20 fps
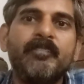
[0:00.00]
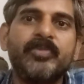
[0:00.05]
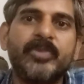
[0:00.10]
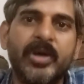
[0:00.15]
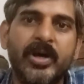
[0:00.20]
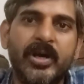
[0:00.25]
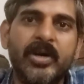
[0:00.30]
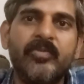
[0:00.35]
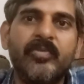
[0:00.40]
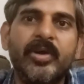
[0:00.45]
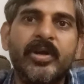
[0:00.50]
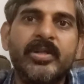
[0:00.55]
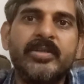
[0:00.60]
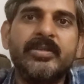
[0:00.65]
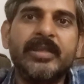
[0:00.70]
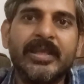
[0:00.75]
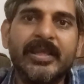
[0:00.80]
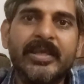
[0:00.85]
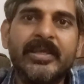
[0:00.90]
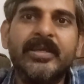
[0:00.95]
Third one
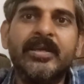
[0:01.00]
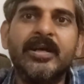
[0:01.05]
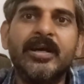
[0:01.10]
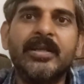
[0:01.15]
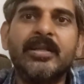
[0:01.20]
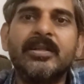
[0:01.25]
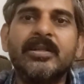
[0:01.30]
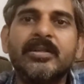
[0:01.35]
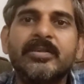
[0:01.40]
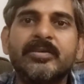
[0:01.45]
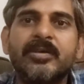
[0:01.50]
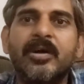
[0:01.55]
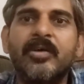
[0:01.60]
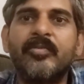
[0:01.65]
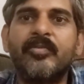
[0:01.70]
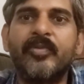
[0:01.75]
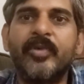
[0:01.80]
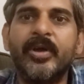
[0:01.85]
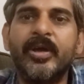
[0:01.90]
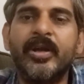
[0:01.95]
is Eagle
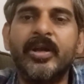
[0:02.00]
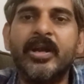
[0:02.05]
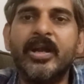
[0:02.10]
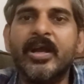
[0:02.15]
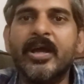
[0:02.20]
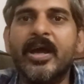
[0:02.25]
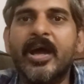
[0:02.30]
software,